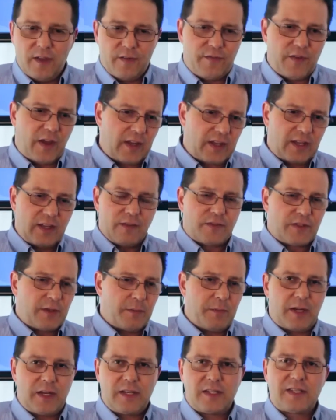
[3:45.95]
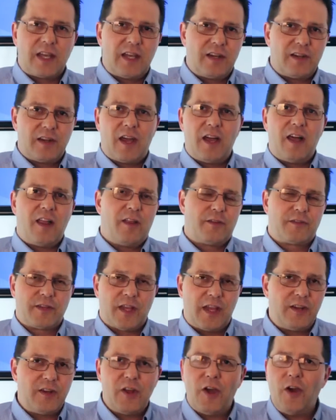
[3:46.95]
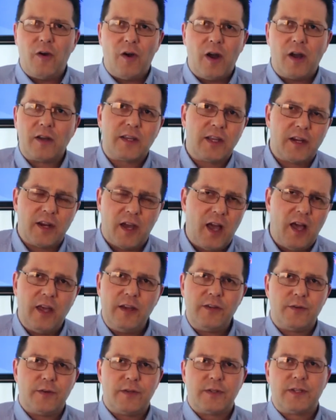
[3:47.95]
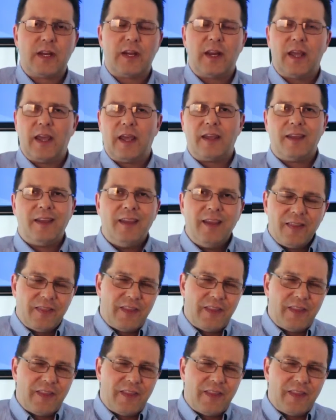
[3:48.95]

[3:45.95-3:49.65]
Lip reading: if I give somebody $10, I know I'll get 100 today."